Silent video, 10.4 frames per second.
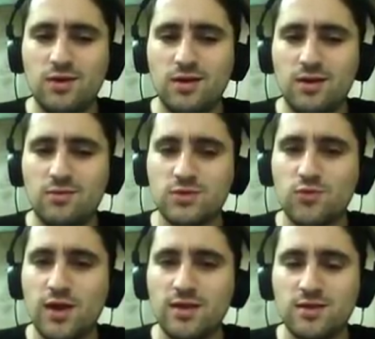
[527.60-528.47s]
was
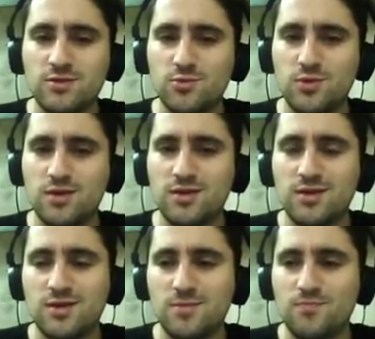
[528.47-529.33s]
writing to me
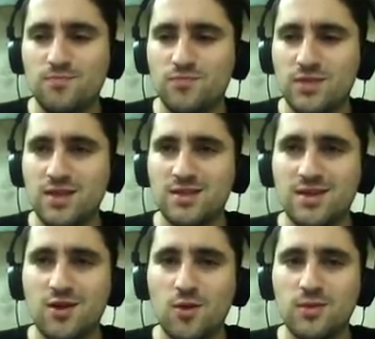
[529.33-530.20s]
in the
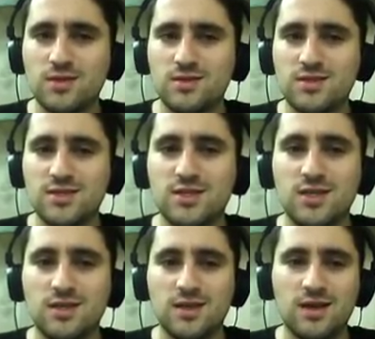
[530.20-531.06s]
comments in
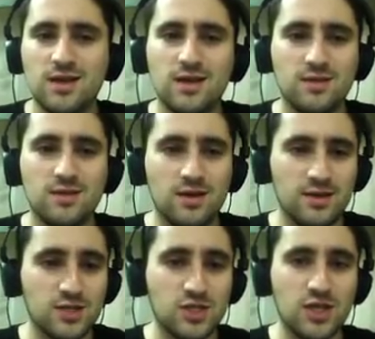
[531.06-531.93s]

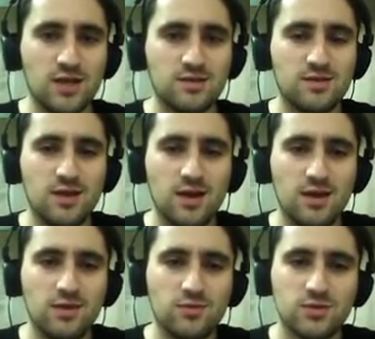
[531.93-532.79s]
the chat.
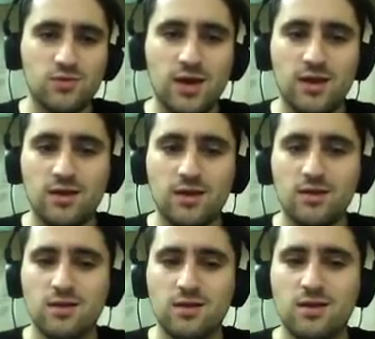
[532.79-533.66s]
He was
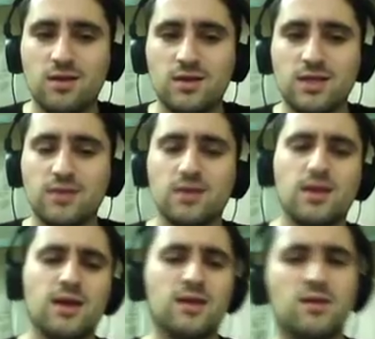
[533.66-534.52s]
writing something
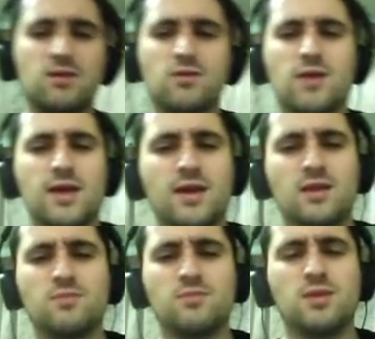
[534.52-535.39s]
like, "Oh, I
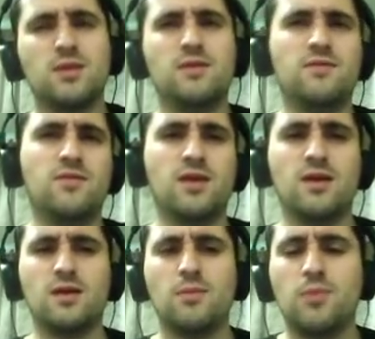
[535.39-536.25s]
can't believe
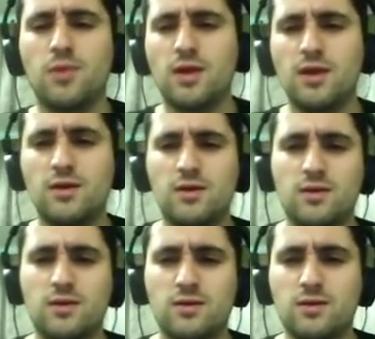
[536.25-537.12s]
a
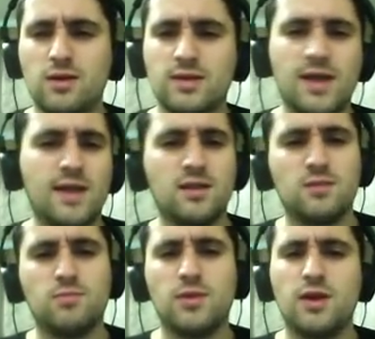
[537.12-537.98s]

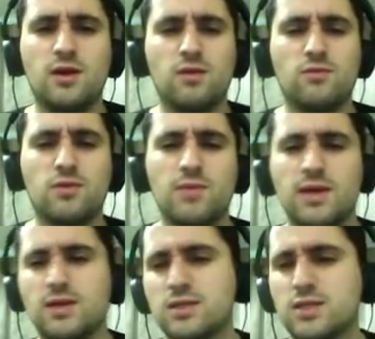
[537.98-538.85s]
titled player would
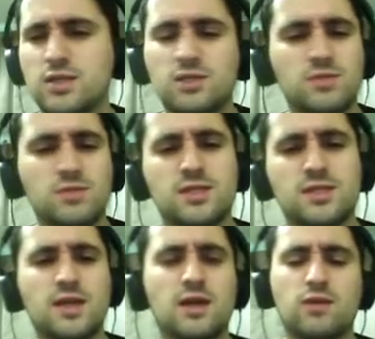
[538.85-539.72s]
make such a
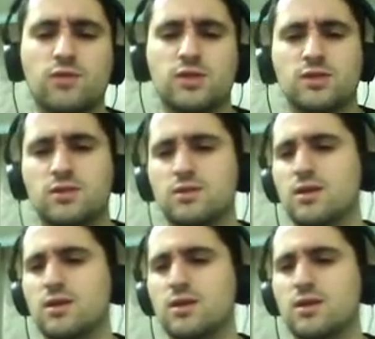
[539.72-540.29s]
mistake, which is